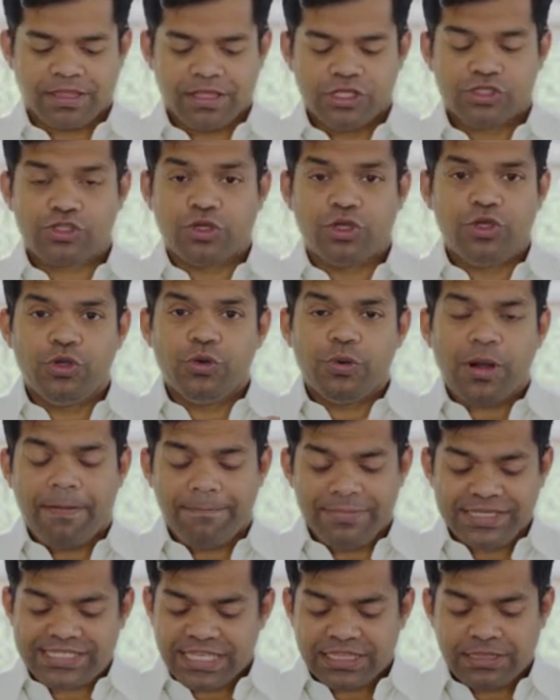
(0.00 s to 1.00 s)
So you are
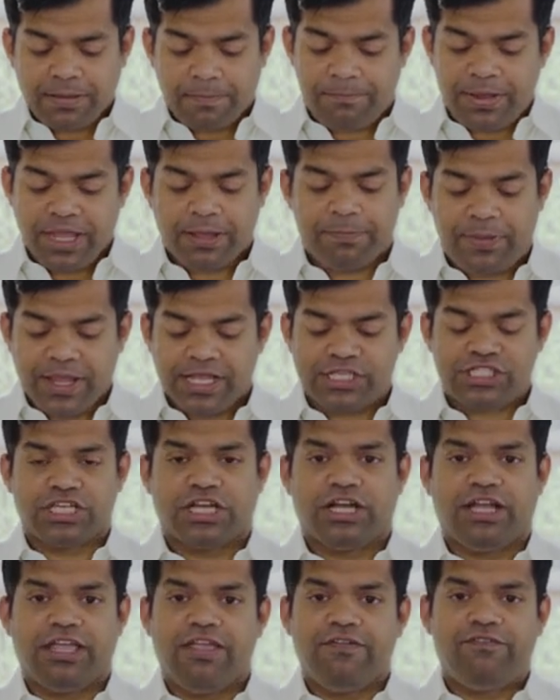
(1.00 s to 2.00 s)
missing the big
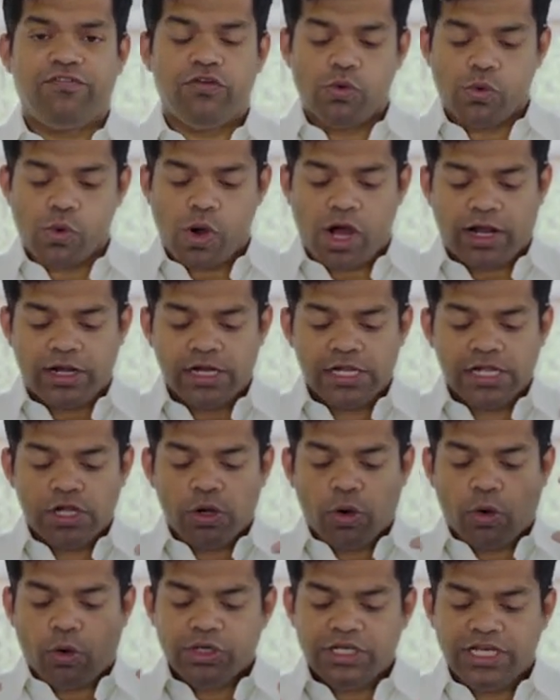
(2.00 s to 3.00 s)
picture if you are
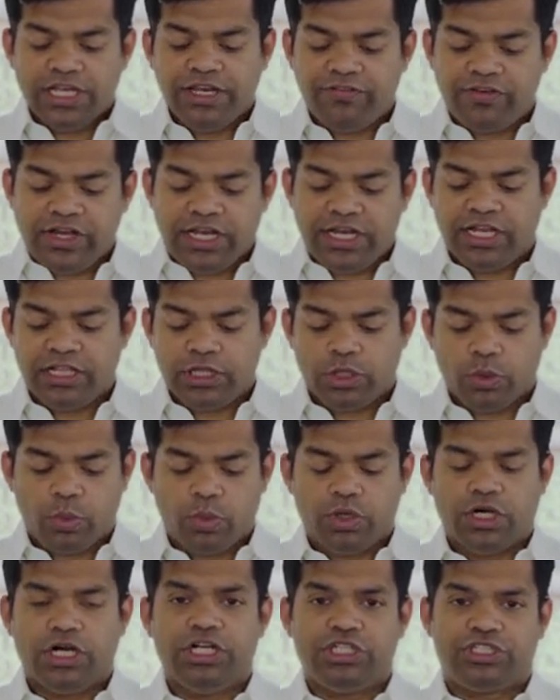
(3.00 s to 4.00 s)
only reading the
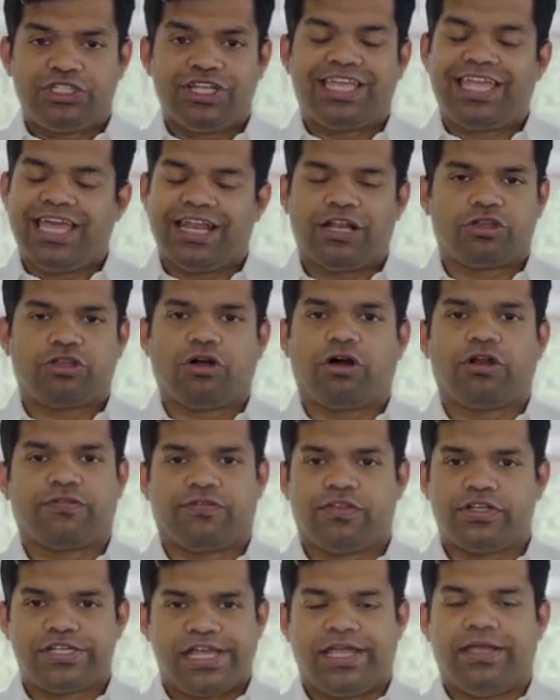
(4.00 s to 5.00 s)
word to get a thought
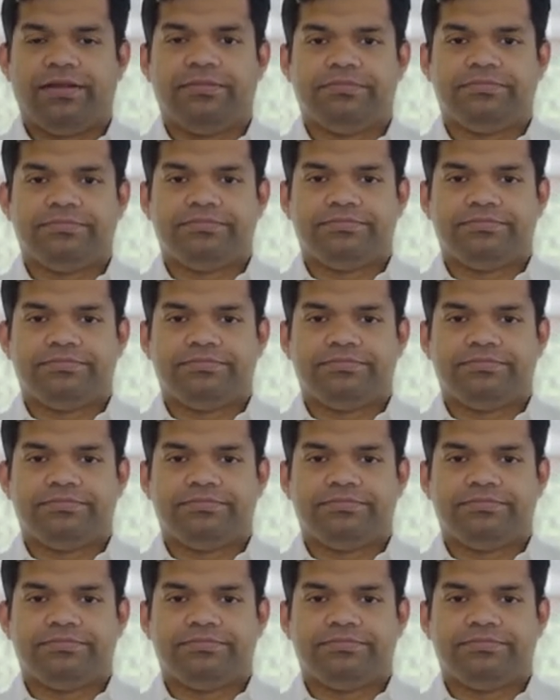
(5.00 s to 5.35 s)
of the day.